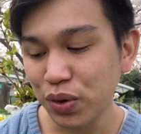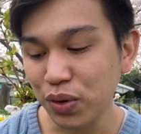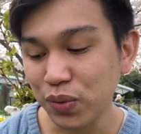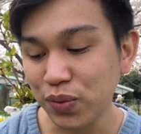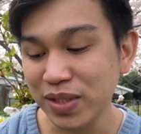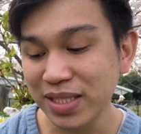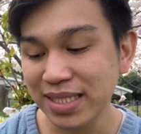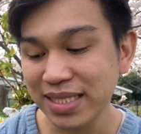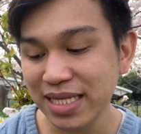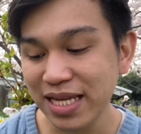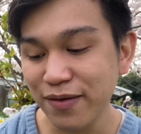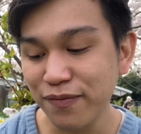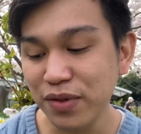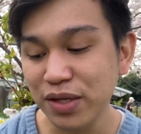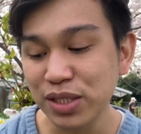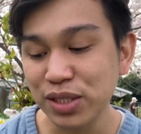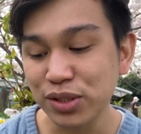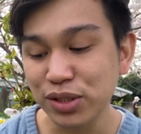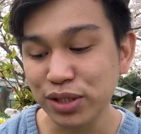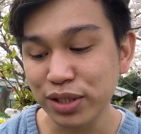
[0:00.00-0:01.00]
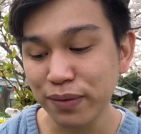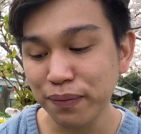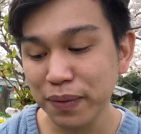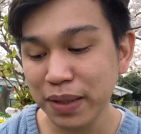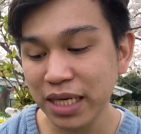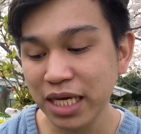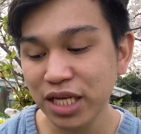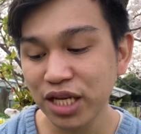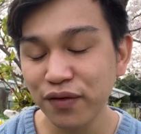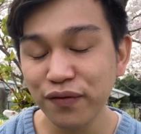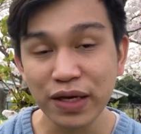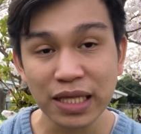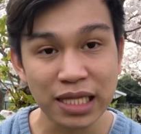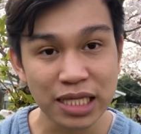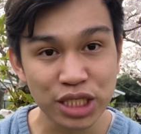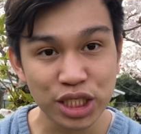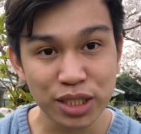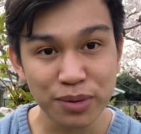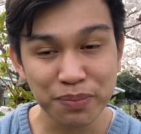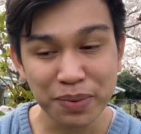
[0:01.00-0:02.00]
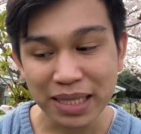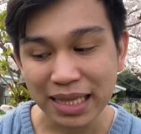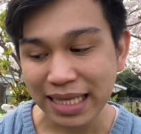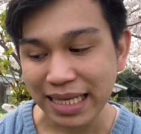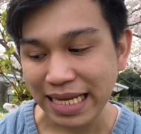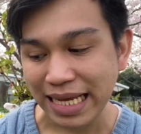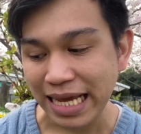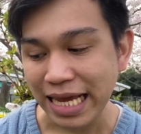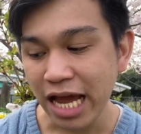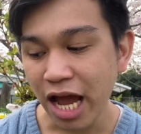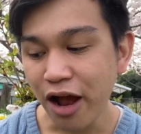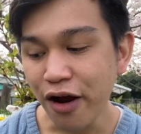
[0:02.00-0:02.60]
receive the certificate of eligibility